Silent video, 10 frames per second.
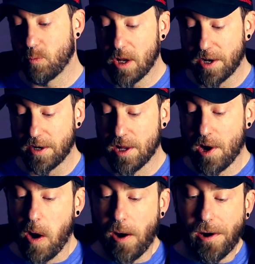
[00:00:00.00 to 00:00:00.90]
One,
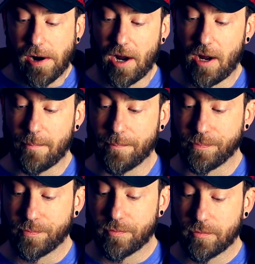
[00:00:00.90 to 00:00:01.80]

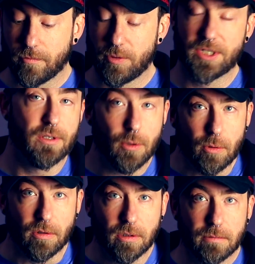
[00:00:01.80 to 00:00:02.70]
which is
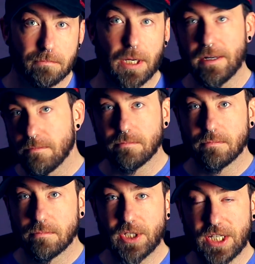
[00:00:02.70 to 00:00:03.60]
cool, but
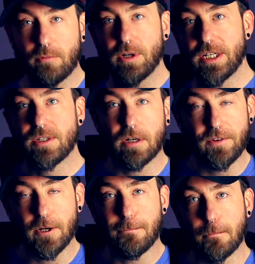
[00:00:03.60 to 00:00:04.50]
does that really
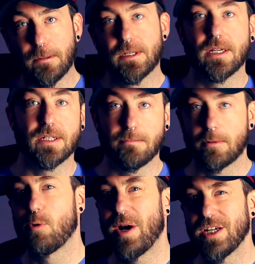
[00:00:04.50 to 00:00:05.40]
serve your purpose? Because
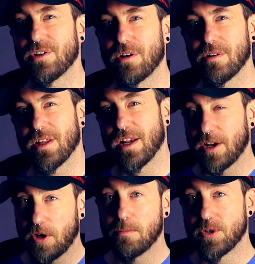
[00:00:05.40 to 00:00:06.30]
I'm quite sure that
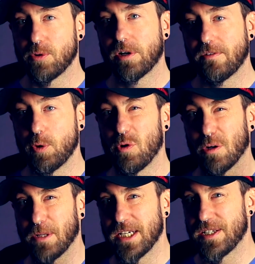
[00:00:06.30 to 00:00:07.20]
a good majority of you
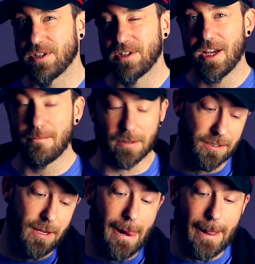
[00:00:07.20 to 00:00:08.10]
are PlayStation
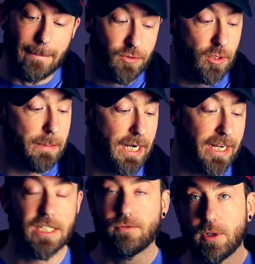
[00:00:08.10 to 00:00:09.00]
gamers. So, but I
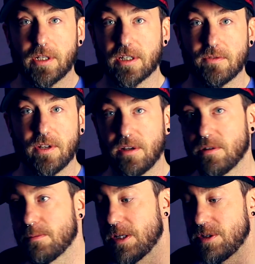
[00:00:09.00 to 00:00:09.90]
guess if you click this
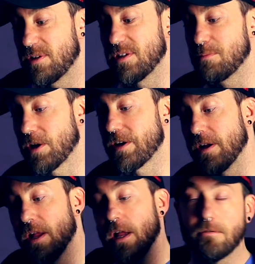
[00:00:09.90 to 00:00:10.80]
video, it's because you're in the
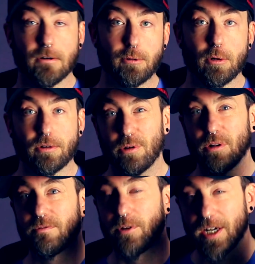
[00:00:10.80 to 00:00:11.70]
market for a pro
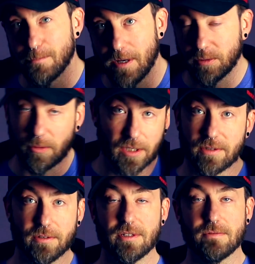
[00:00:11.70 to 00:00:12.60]
controller for Xbox One,
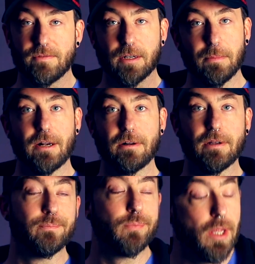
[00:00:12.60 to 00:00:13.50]
so it doesn't fucking matter to you.